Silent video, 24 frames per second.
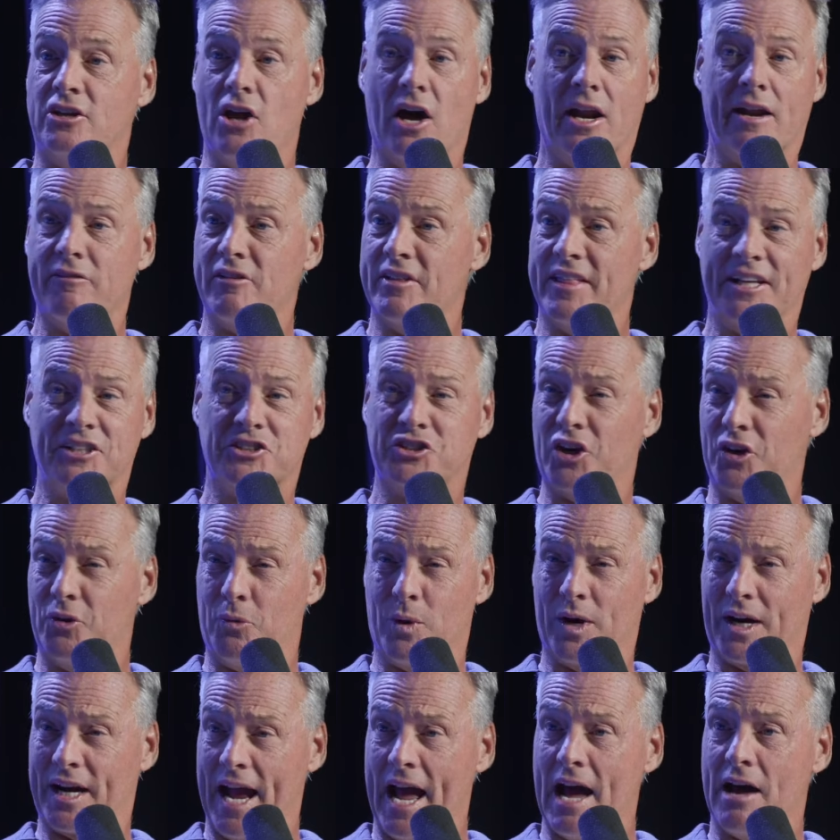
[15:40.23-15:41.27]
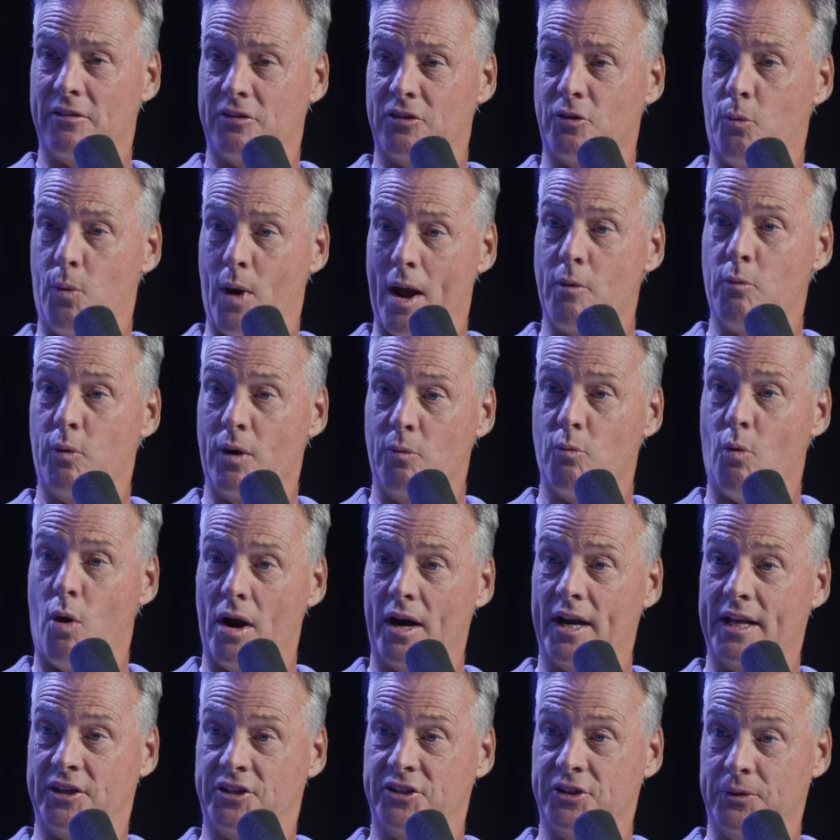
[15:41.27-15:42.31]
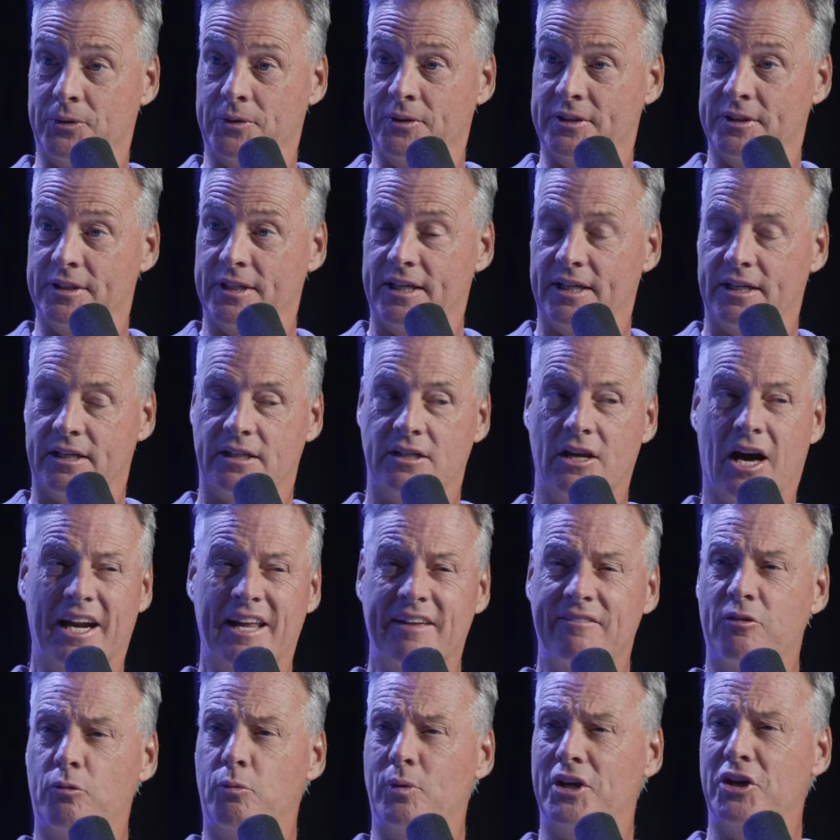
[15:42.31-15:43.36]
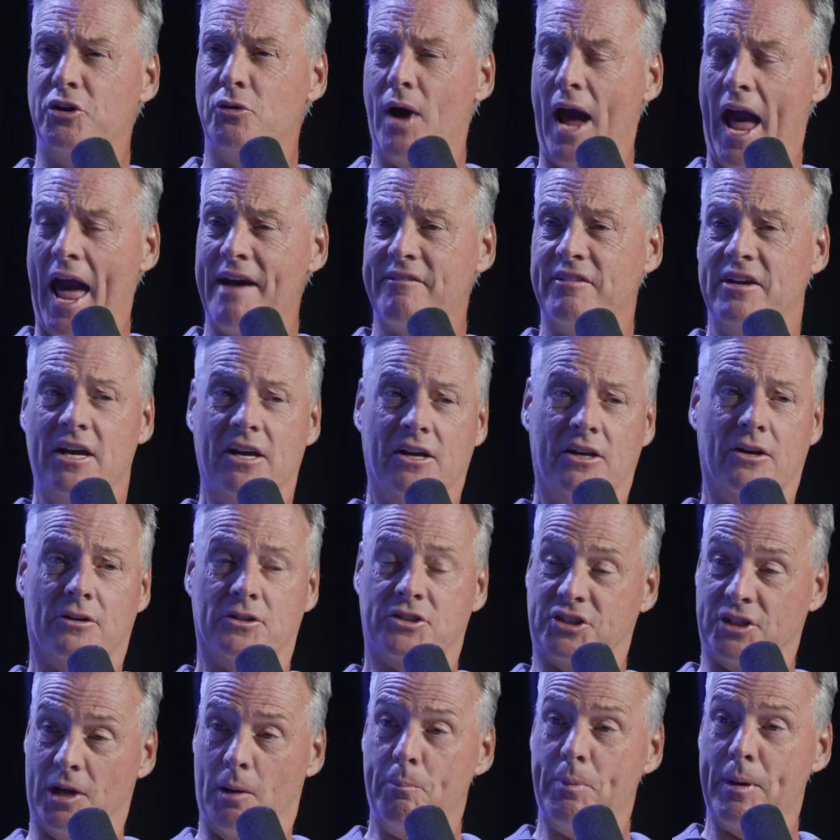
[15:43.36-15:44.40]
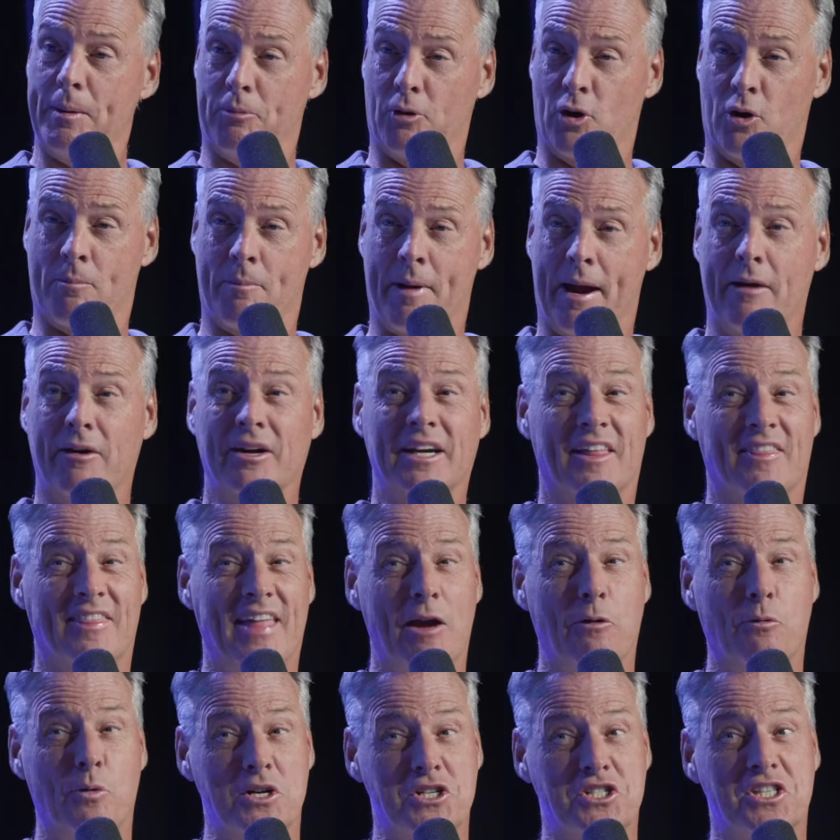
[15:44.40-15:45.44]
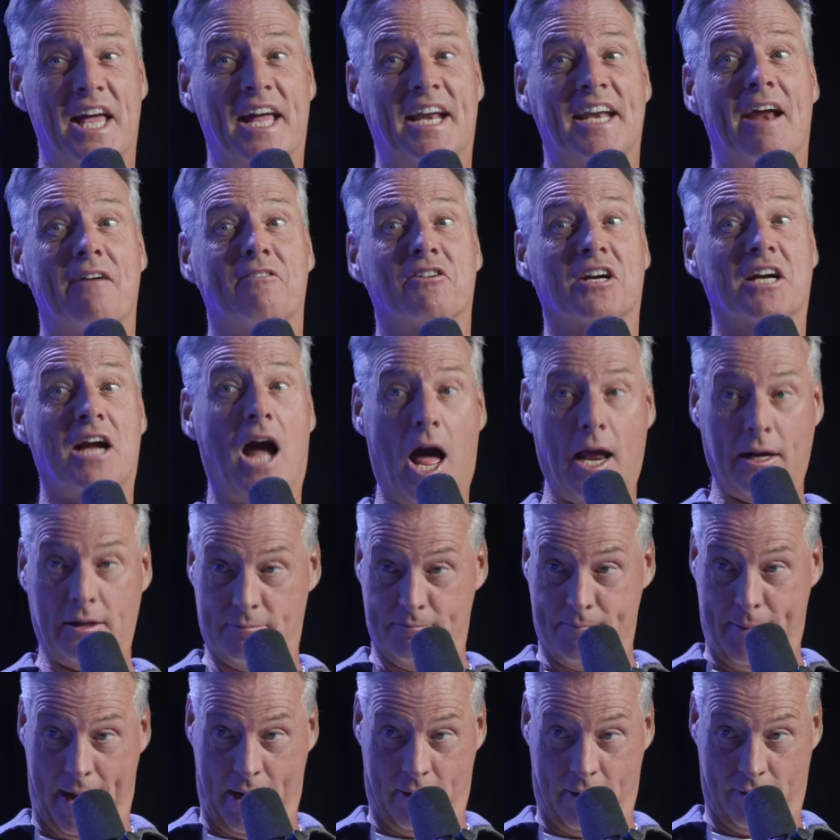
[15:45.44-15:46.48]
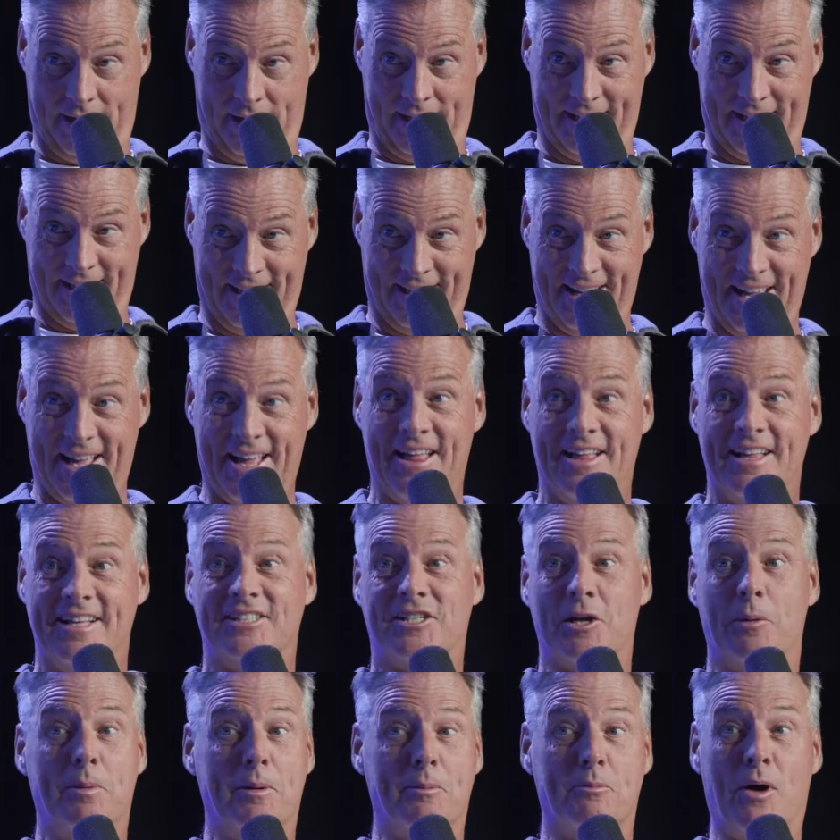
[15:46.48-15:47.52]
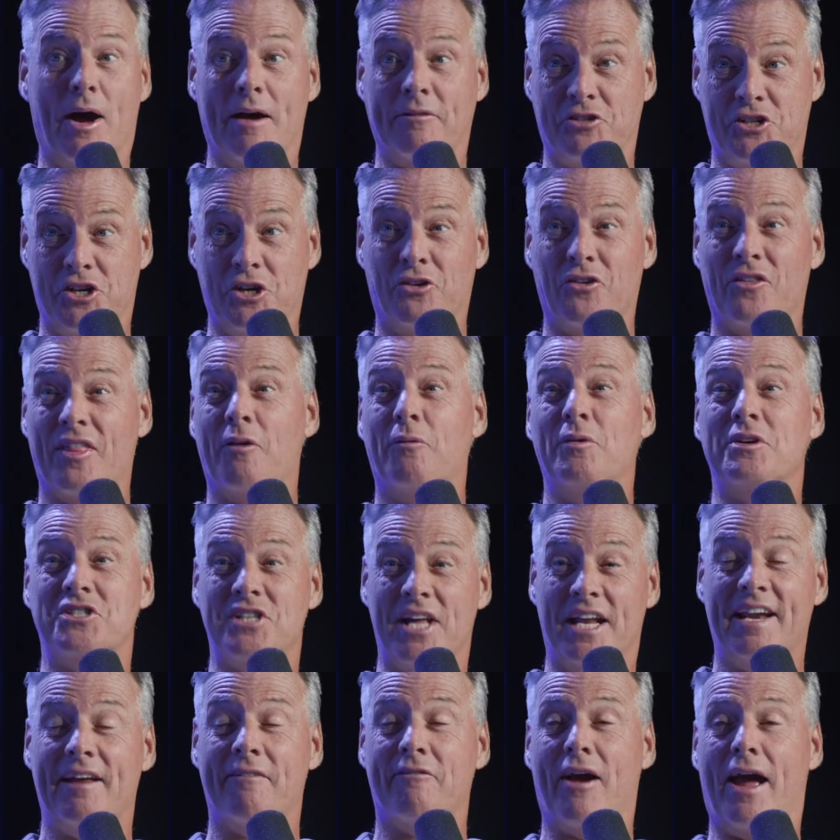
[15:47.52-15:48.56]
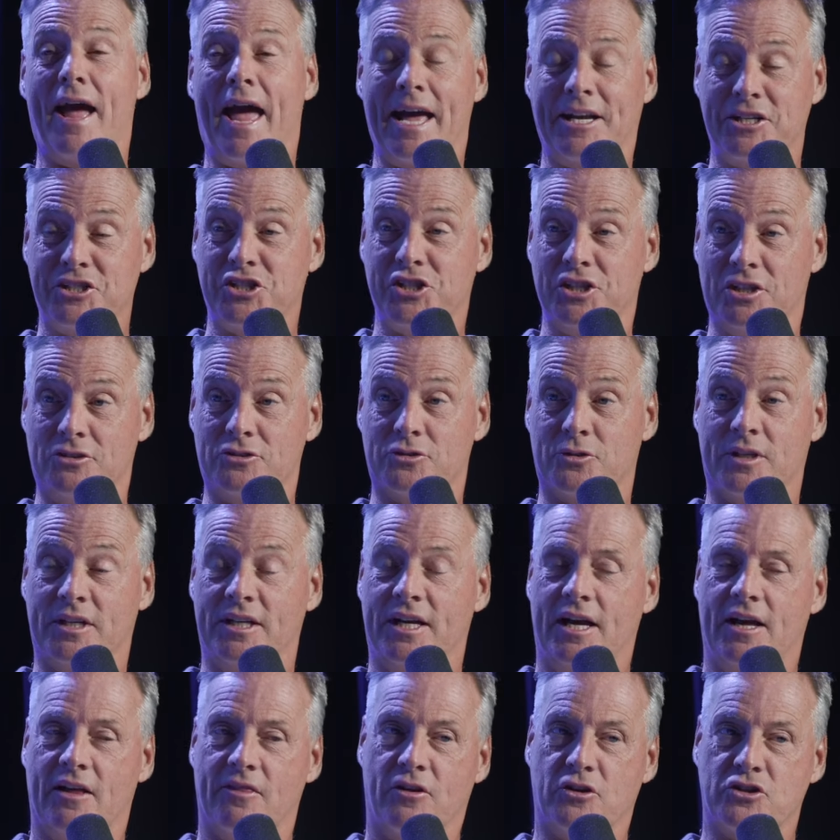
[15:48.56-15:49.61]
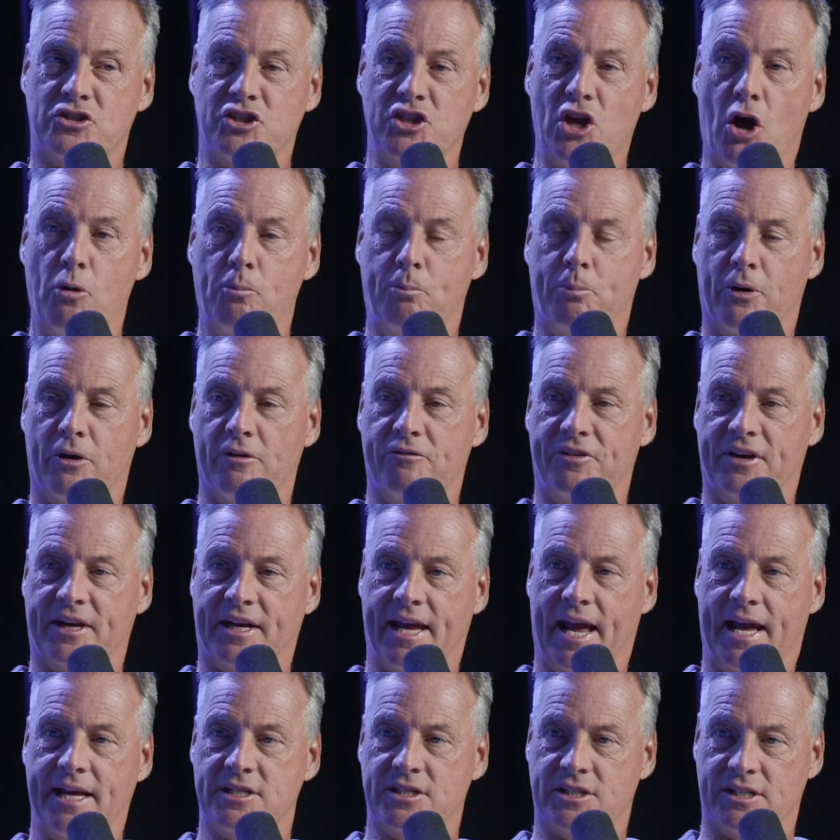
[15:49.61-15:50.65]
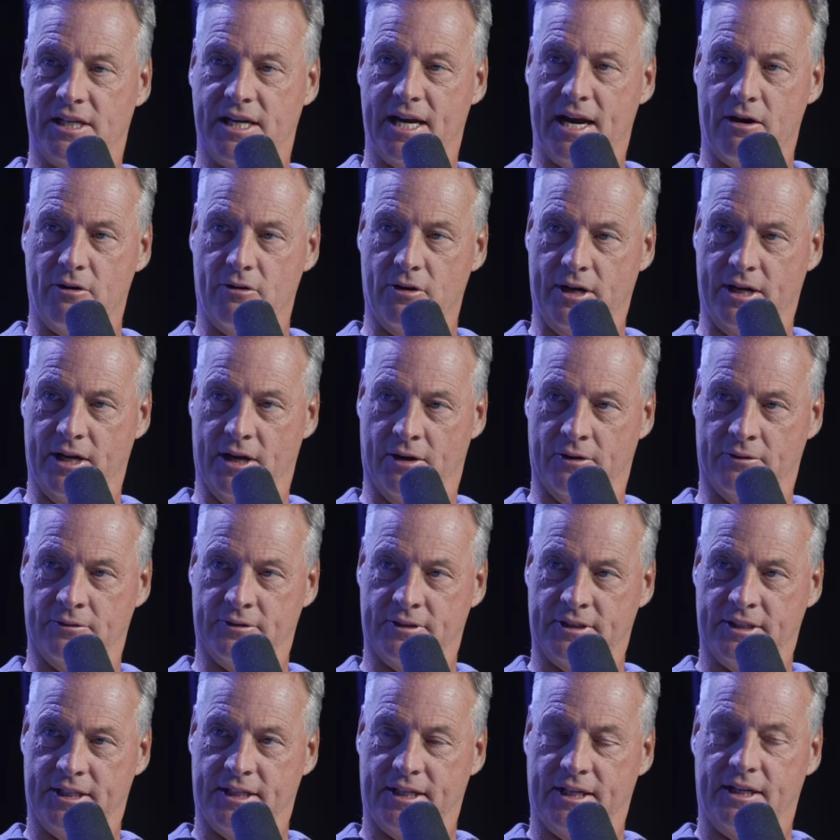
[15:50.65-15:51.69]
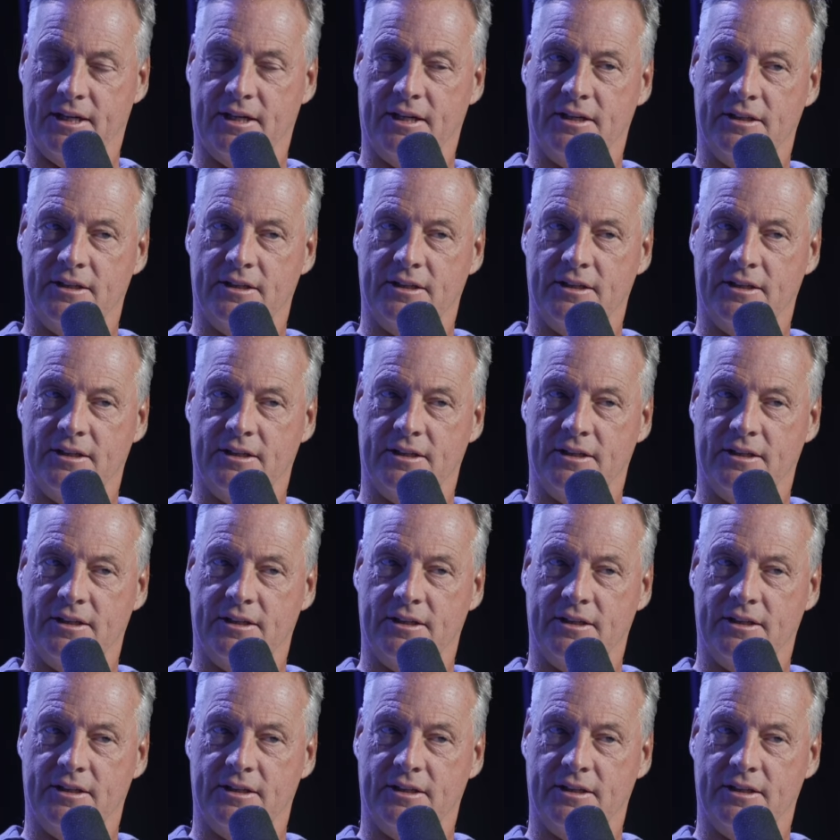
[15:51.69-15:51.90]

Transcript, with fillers: not everything's going to work out the way we want it to right. not even when you have you know some people are married and they wish they had never gotten married some people have children they wish they'd never had children yeah. there's no perfect case scenario mm.